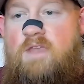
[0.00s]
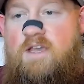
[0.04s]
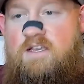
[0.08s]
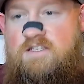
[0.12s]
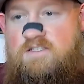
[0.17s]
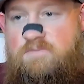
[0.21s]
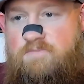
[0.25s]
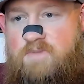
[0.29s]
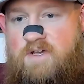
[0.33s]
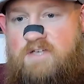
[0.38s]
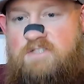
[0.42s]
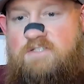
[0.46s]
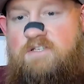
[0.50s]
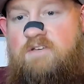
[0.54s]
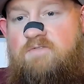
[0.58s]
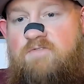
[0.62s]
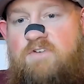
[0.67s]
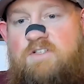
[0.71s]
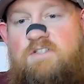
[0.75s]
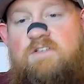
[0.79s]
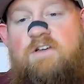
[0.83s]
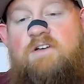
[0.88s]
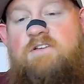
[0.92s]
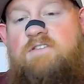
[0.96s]
especially if
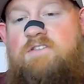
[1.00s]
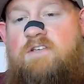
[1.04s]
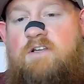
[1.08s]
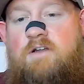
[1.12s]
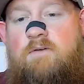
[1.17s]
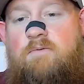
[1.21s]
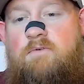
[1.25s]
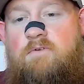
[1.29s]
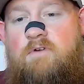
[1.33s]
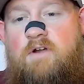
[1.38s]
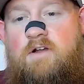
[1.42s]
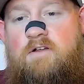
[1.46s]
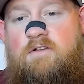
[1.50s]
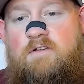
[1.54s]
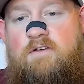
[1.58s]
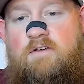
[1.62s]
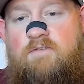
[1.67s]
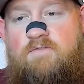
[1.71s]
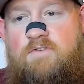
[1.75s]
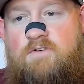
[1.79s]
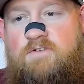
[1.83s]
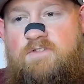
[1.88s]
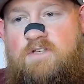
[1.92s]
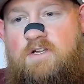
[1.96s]
it's not set up correctly.
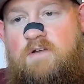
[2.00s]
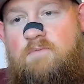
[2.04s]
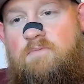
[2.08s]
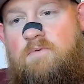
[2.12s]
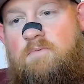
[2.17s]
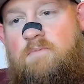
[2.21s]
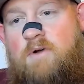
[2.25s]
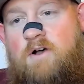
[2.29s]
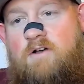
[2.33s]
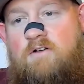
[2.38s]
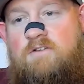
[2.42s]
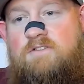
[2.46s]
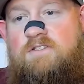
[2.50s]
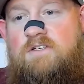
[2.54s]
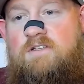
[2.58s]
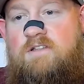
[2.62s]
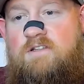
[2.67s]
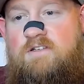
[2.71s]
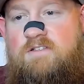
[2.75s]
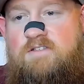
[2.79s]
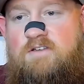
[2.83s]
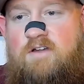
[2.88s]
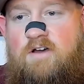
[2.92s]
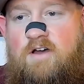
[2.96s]
If you set up a policy
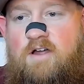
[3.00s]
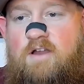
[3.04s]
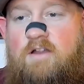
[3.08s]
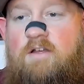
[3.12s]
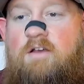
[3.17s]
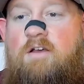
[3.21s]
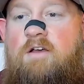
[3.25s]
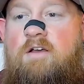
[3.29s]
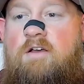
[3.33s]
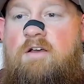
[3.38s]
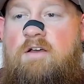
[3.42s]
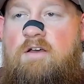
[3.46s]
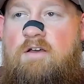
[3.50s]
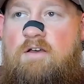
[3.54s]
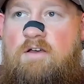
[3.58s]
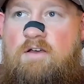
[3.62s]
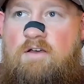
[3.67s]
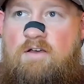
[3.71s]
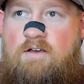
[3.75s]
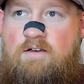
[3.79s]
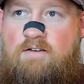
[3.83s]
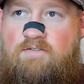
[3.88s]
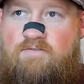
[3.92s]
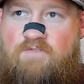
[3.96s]
that's not
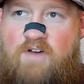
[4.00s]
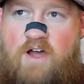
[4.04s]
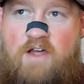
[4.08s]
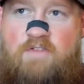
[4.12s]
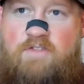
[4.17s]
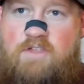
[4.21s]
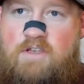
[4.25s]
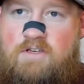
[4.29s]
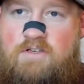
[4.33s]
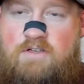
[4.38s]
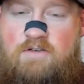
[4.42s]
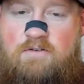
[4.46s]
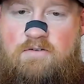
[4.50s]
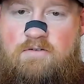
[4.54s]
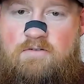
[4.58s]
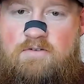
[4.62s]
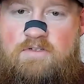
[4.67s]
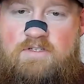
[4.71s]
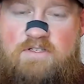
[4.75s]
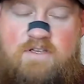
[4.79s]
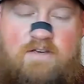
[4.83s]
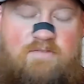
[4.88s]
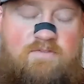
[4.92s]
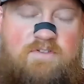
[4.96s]
finely tuned
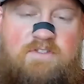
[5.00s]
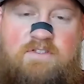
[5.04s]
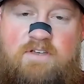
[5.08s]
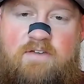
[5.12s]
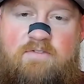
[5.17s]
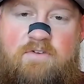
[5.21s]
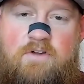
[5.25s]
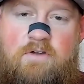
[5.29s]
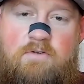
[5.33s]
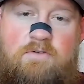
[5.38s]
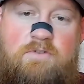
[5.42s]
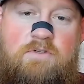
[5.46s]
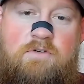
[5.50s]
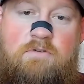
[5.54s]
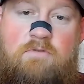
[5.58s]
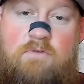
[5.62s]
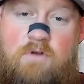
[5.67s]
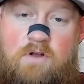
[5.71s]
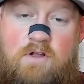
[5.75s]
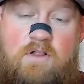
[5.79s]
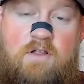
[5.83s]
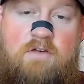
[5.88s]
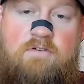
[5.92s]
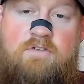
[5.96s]
7702 or
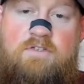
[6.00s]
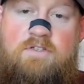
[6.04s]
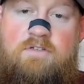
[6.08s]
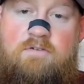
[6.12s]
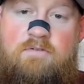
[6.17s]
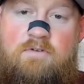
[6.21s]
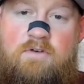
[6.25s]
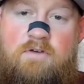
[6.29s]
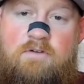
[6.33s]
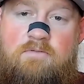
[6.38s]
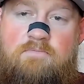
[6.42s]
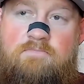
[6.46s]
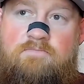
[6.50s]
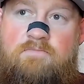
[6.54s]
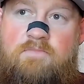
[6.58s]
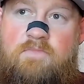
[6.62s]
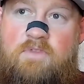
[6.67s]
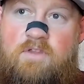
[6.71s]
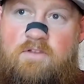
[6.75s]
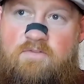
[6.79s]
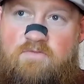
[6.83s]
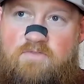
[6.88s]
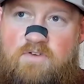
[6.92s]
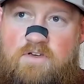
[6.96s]
close to it,
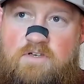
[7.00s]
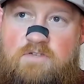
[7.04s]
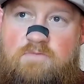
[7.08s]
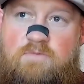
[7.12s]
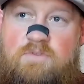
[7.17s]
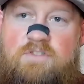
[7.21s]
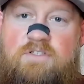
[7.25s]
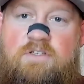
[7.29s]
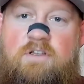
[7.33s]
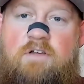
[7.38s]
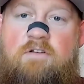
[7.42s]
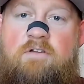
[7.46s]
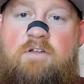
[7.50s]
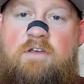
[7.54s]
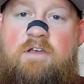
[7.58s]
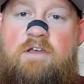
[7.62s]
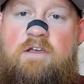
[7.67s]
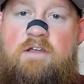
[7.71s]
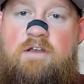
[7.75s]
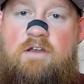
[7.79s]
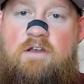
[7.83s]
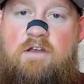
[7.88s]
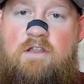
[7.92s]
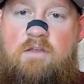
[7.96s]
the fees will slowly
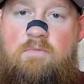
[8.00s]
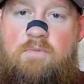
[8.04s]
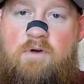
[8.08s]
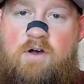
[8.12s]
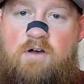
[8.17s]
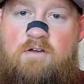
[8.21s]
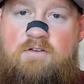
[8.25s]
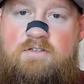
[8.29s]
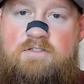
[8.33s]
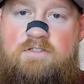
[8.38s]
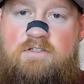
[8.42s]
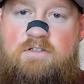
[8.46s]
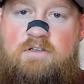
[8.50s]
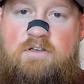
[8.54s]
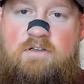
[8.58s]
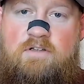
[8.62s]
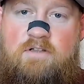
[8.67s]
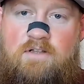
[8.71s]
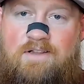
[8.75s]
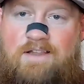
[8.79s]
eat into the policy